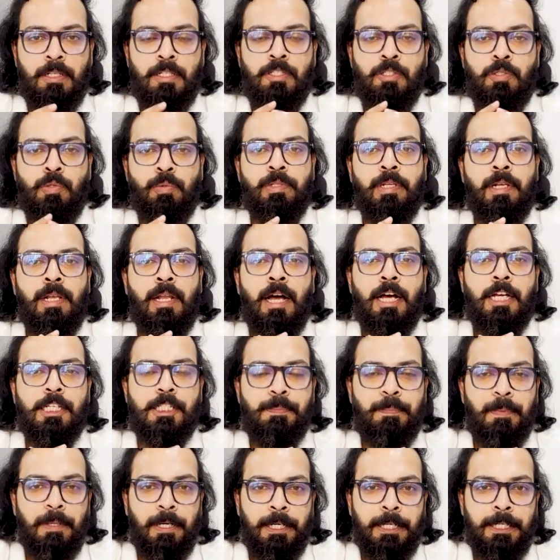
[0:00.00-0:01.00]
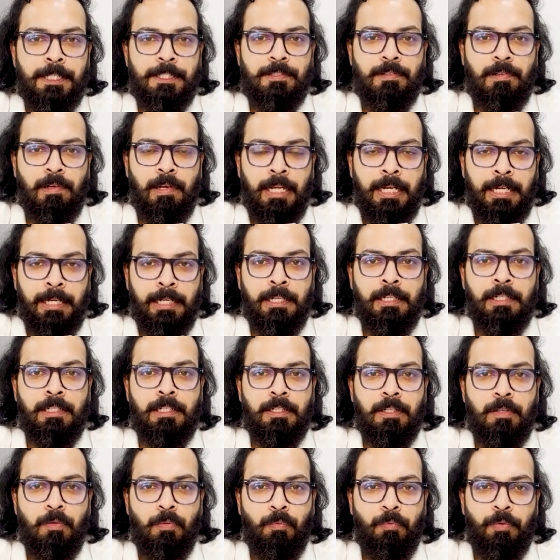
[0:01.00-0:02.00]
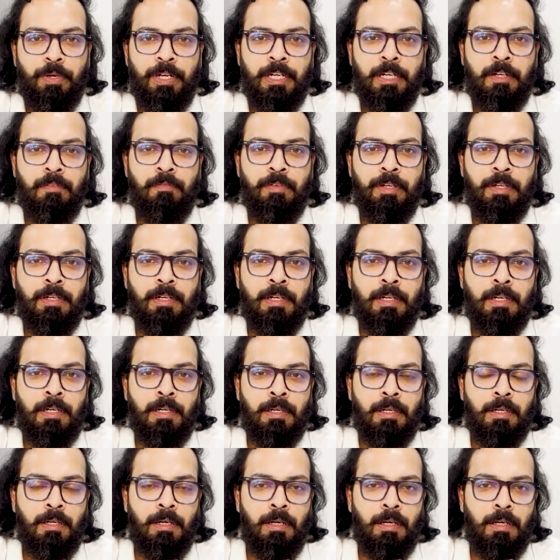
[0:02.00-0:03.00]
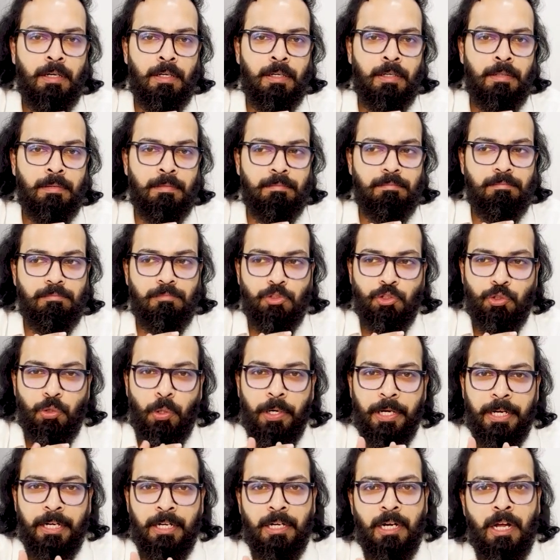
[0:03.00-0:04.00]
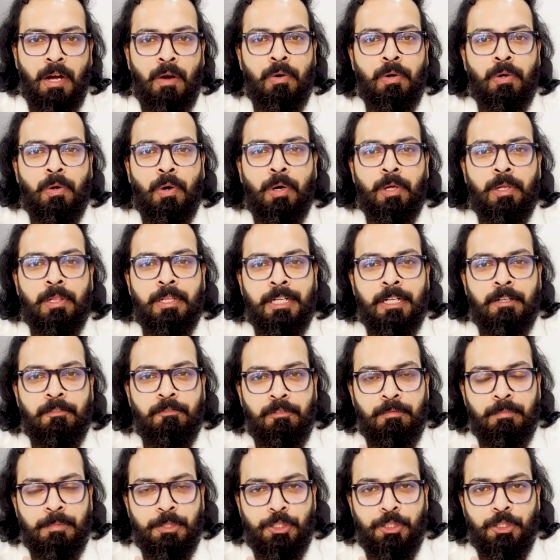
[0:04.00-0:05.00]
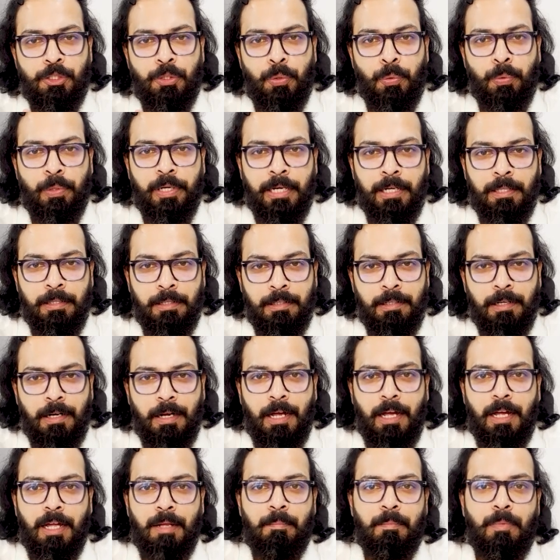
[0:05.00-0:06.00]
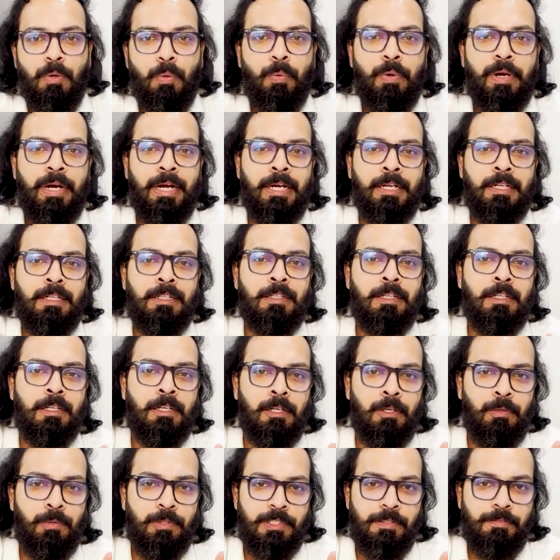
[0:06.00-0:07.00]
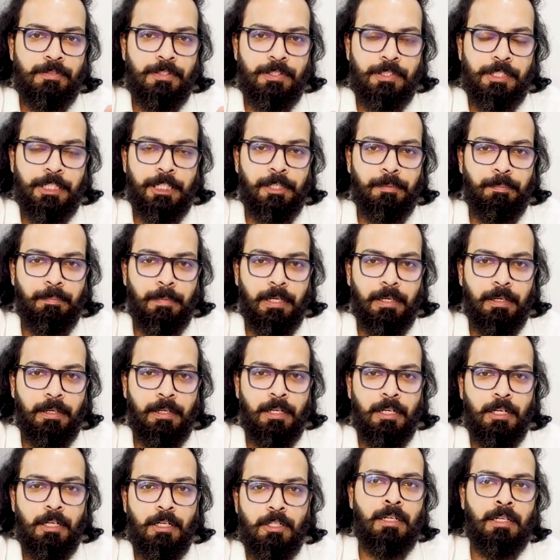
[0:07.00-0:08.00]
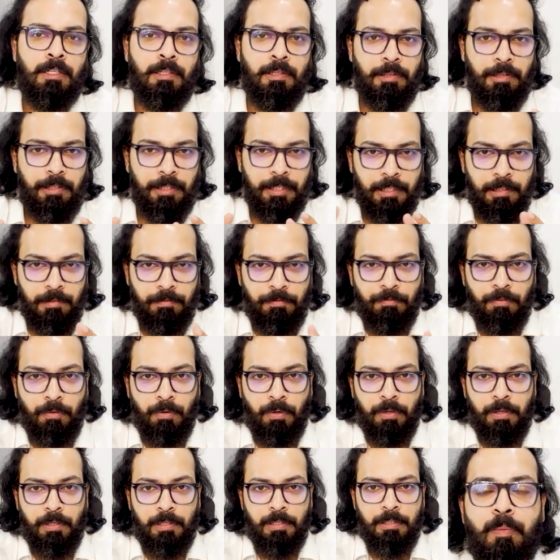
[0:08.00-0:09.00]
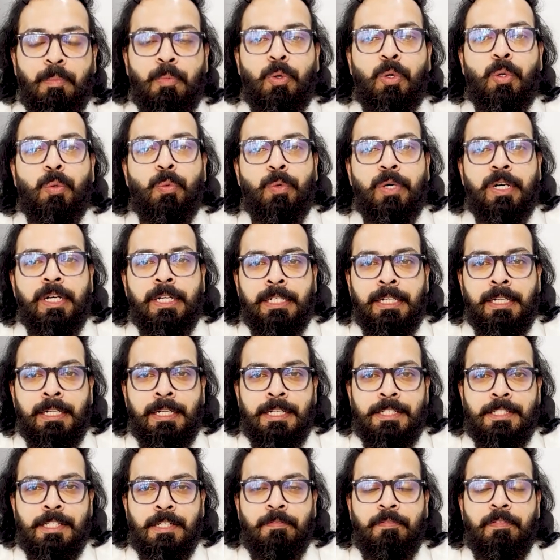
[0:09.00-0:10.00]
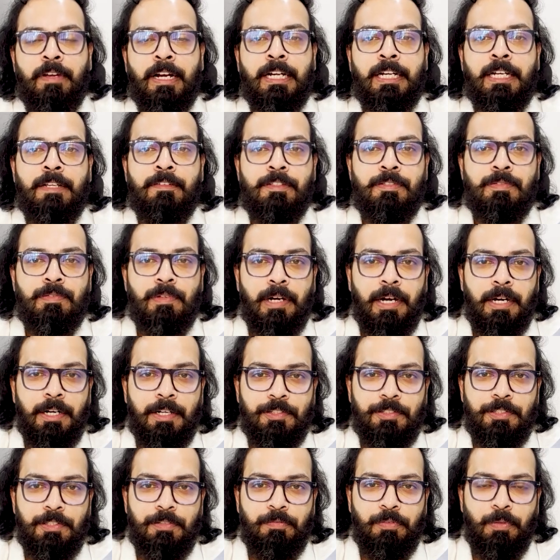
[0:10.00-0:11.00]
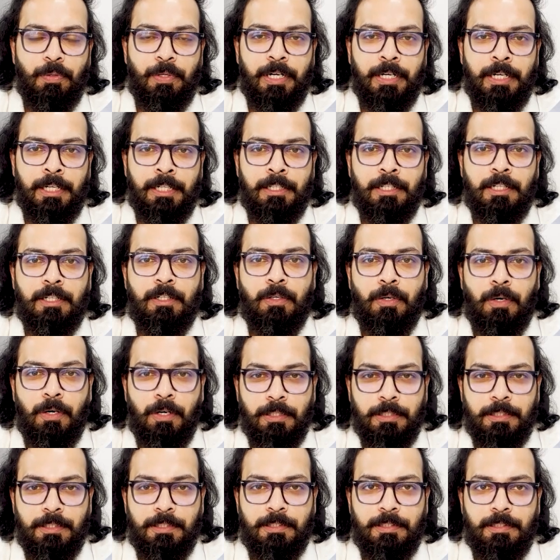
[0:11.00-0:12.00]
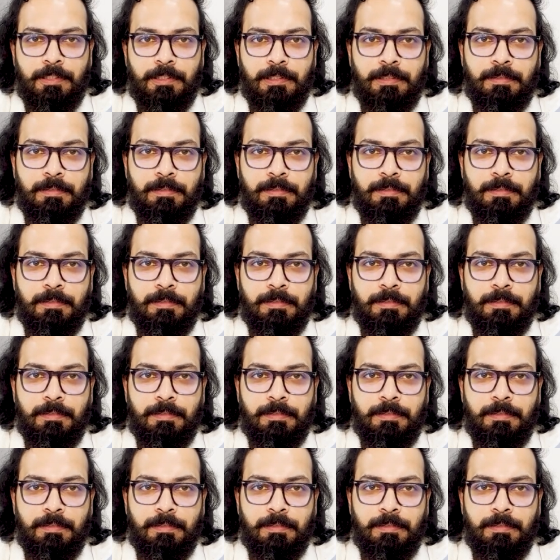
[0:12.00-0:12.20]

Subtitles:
So the last part is link, wherein we are jotting down all the information together and providing a conclusive statement. Therefore, remote working is an effective strategy for cutting the costs.